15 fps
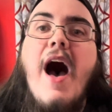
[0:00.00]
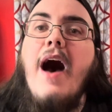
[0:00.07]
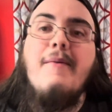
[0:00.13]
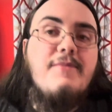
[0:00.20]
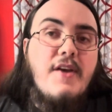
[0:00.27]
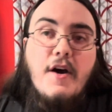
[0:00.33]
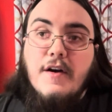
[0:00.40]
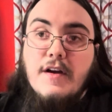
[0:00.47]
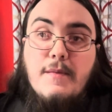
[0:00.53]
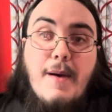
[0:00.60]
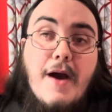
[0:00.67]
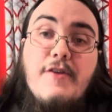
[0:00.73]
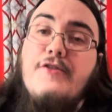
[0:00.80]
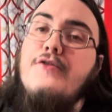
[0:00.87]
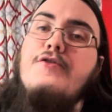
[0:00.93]
I'm talking
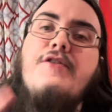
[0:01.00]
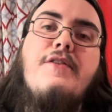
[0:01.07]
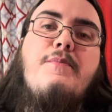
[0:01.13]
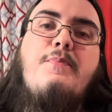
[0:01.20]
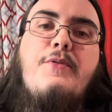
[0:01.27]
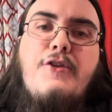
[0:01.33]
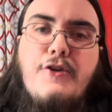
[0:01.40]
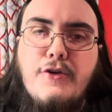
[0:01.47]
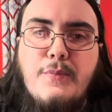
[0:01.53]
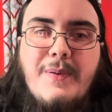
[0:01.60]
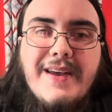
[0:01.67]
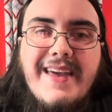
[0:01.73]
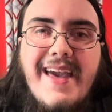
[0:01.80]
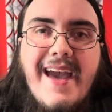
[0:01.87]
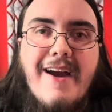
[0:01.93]
about using
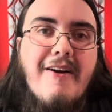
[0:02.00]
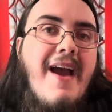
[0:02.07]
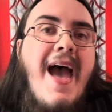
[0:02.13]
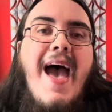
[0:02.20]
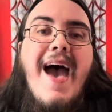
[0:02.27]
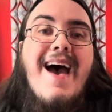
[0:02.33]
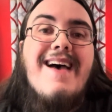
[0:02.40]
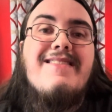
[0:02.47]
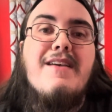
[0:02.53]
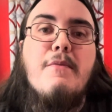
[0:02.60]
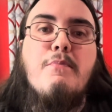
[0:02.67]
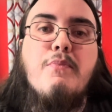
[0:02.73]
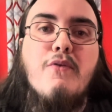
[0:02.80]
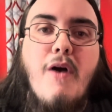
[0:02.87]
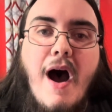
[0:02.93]
pubic hair as a
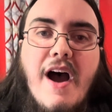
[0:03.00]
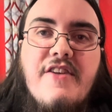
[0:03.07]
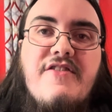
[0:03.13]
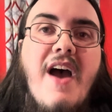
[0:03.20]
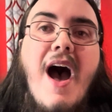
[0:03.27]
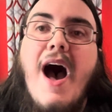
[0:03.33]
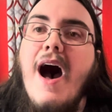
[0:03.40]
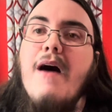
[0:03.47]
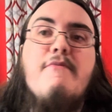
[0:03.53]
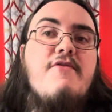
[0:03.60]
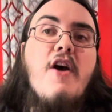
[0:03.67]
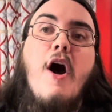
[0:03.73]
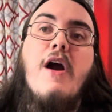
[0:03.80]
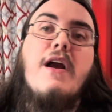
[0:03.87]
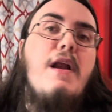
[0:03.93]
brush. I'm
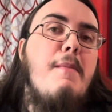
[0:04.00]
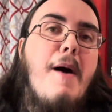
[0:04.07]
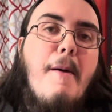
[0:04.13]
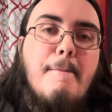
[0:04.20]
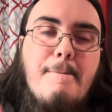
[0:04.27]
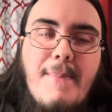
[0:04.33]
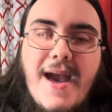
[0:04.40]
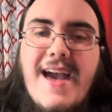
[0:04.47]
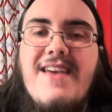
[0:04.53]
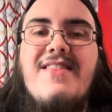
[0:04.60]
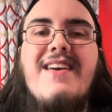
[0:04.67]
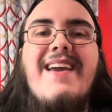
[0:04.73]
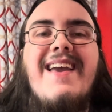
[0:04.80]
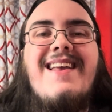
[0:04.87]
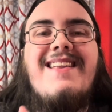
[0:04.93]
talking about
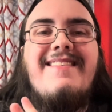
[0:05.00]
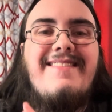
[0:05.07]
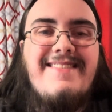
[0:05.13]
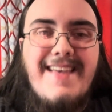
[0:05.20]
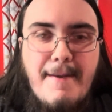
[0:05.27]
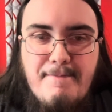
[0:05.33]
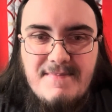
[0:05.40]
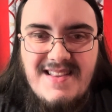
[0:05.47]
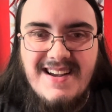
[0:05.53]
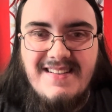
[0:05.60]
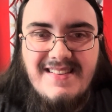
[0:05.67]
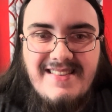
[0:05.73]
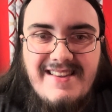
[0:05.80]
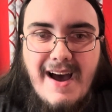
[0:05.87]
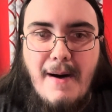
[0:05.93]
bathing in a
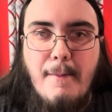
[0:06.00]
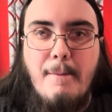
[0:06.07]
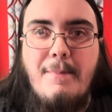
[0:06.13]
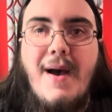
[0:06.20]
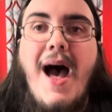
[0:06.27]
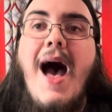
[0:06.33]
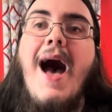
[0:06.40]
septic dump.